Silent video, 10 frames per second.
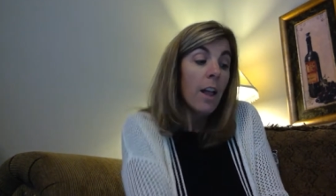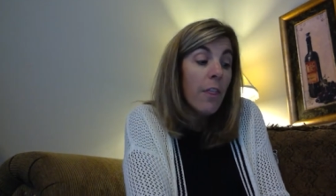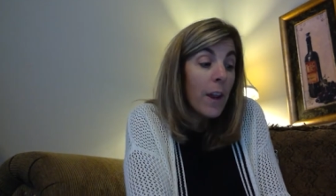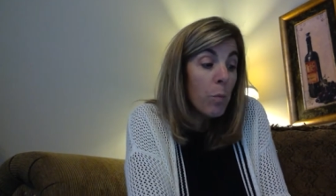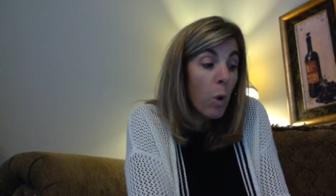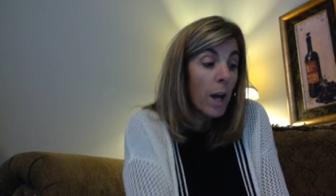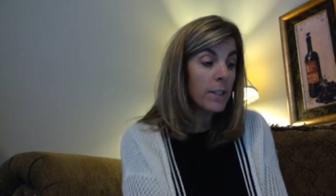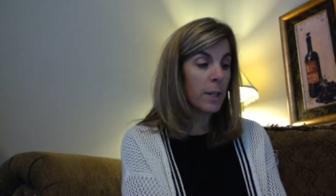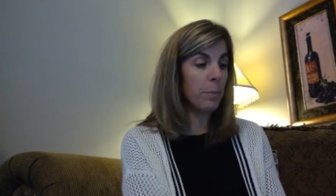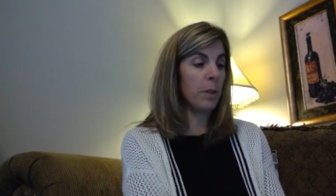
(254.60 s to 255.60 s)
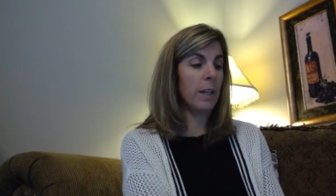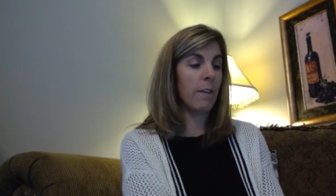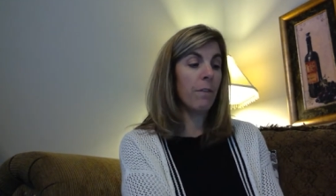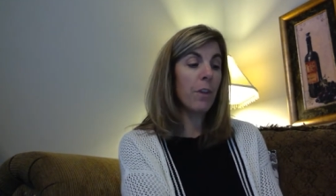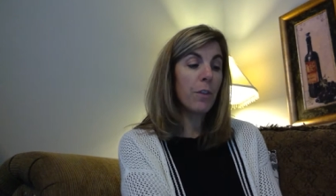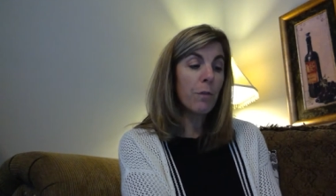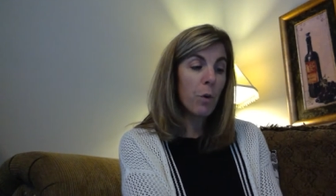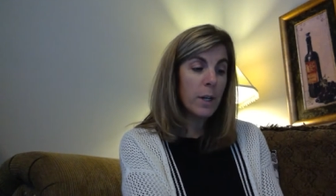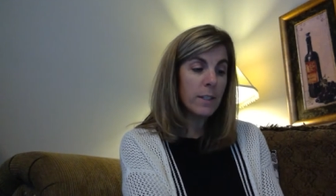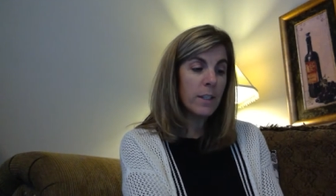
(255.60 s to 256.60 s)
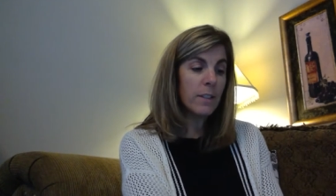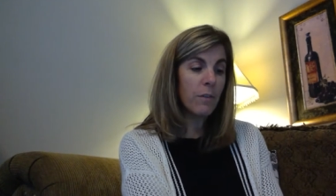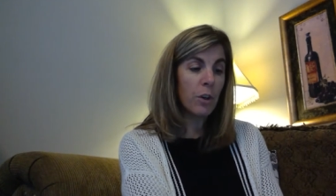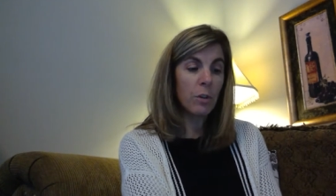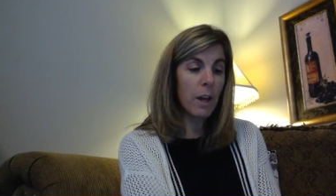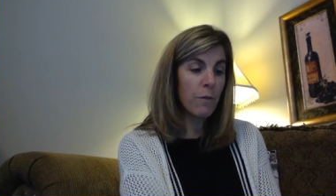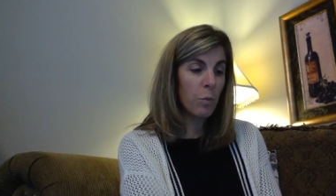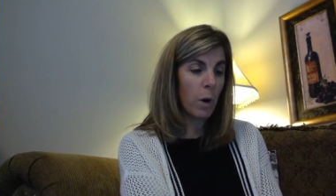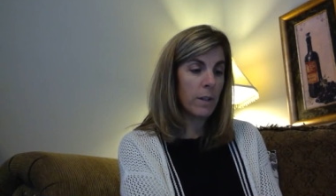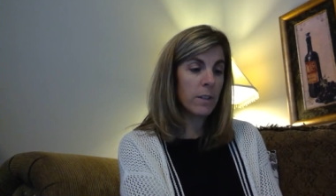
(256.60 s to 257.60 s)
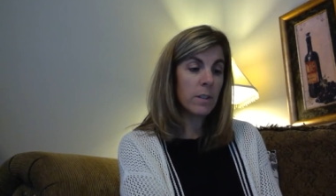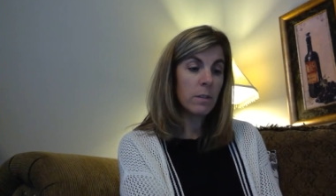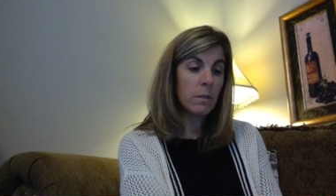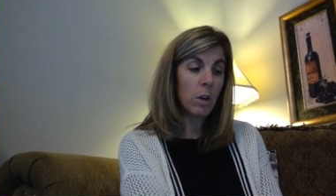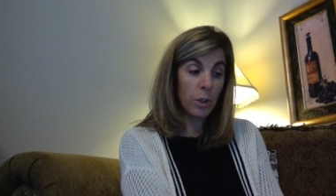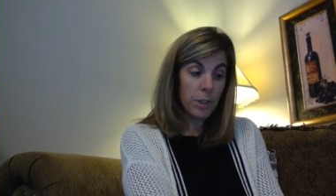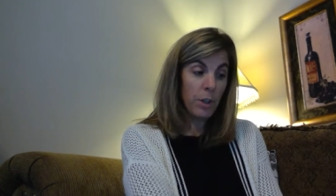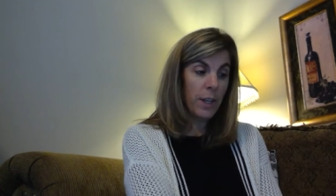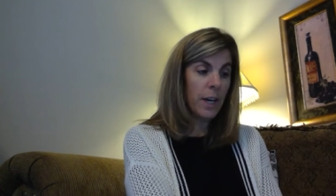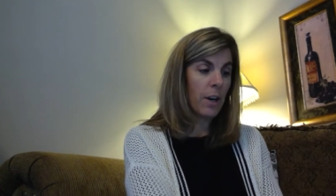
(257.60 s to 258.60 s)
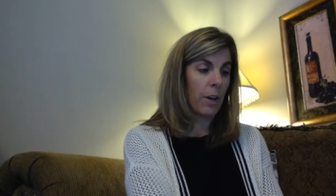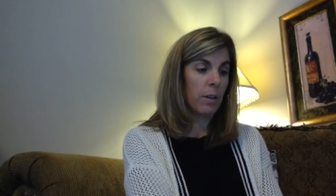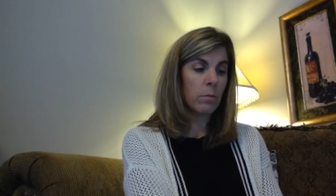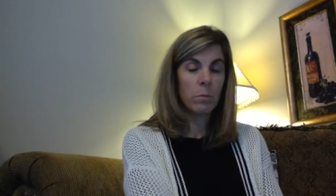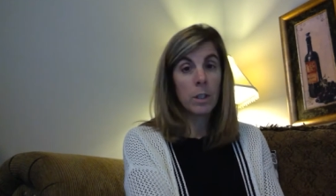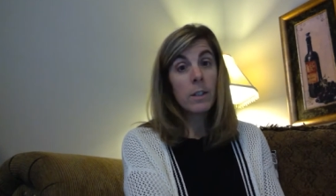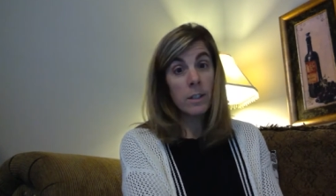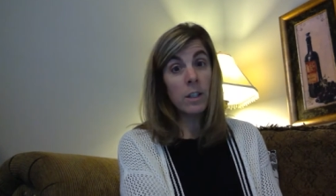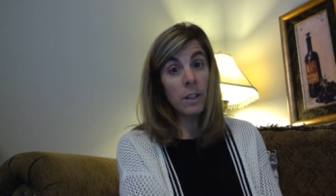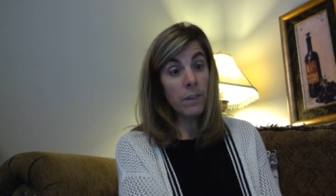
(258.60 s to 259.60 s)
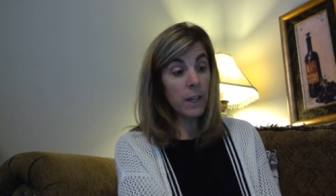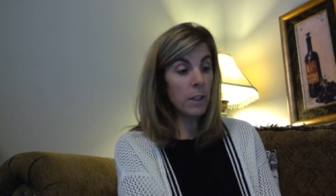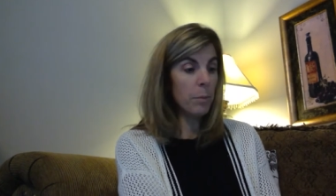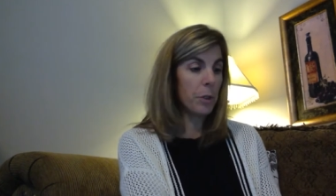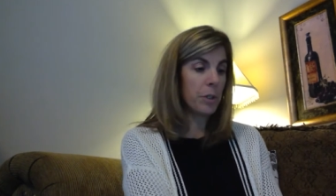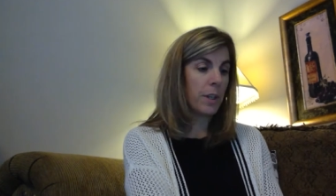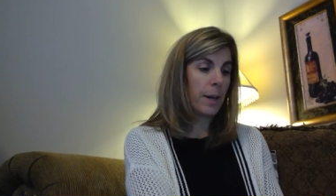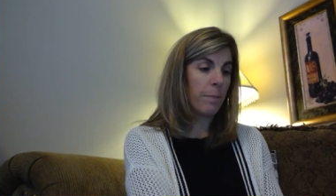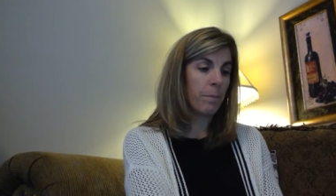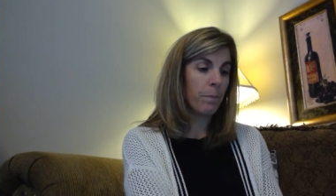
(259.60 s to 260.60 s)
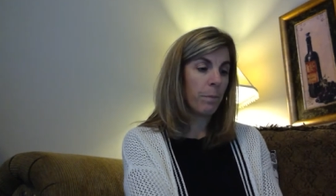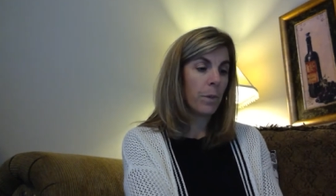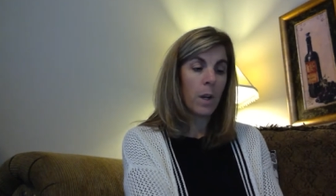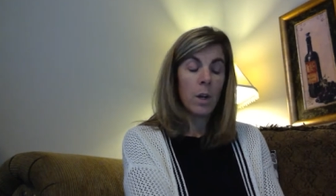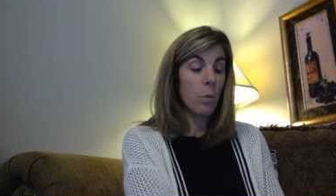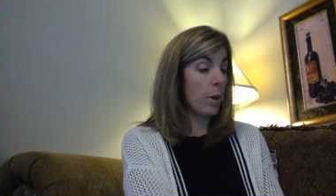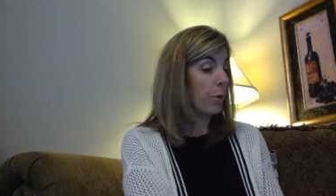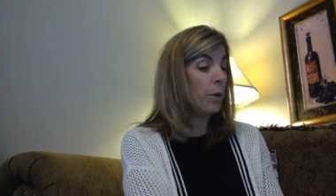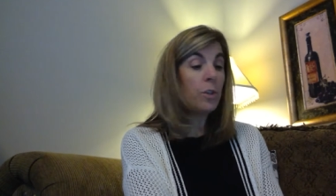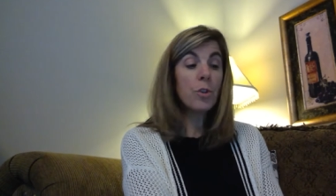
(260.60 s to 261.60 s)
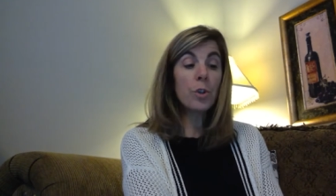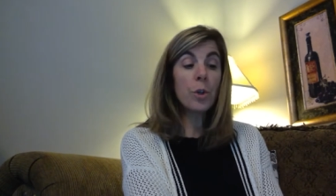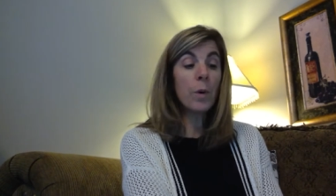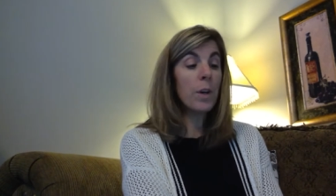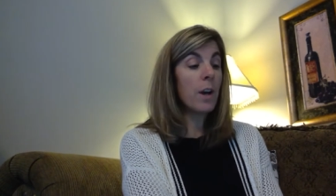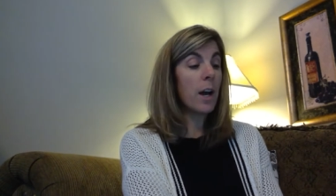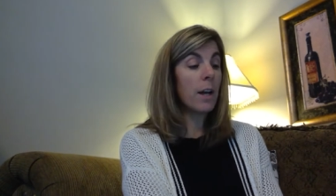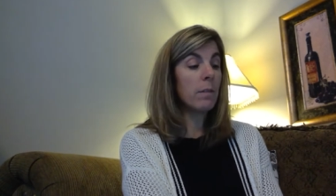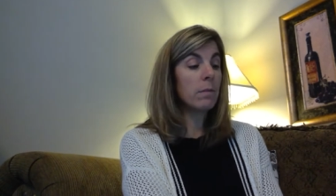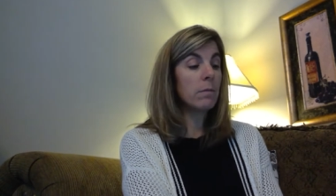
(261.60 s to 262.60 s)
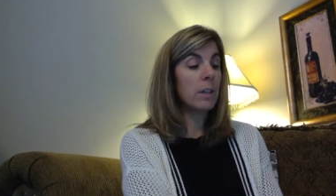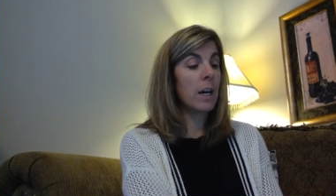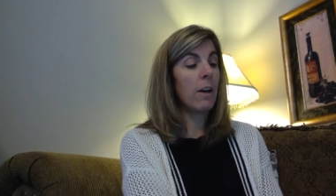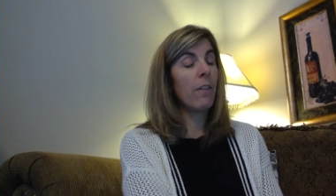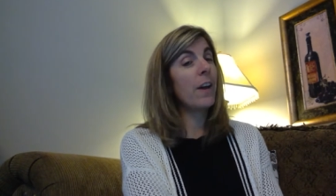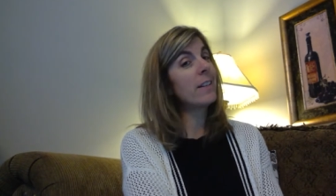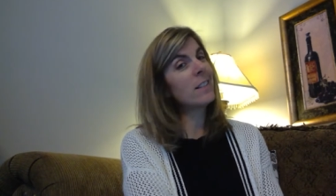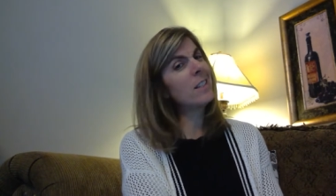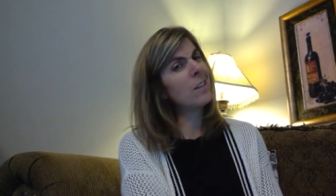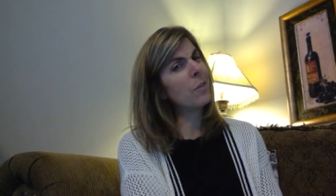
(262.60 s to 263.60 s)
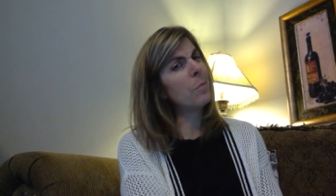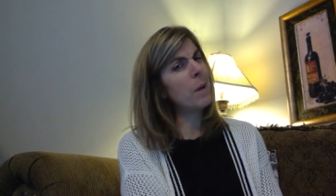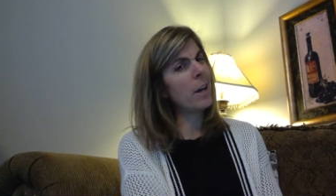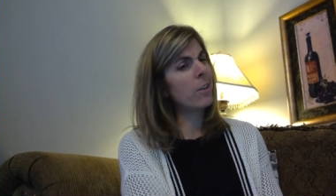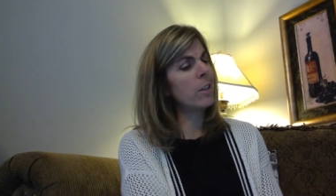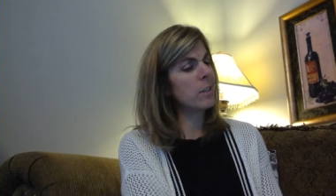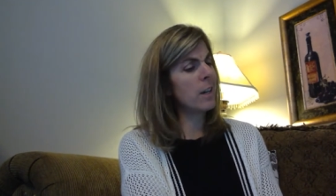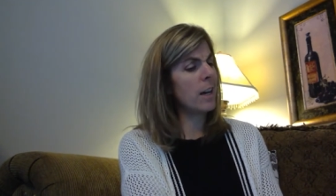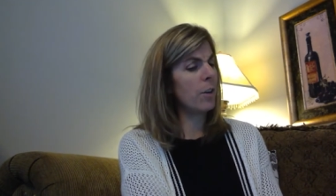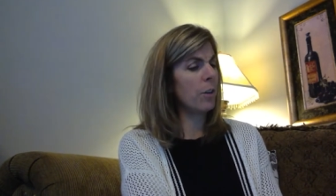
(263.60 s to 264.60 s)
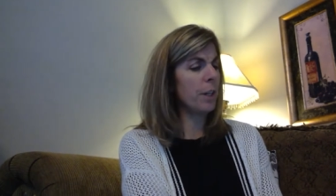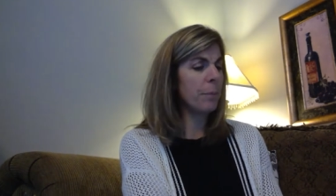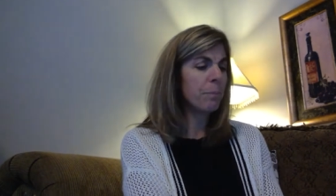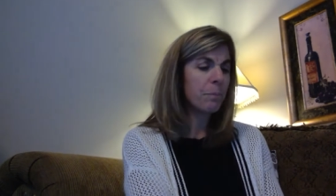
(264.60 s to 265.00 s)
They want to believe that the voices of their loved ones are still there, still available to them. Whether it's true or not, well, that's a different matter entirely.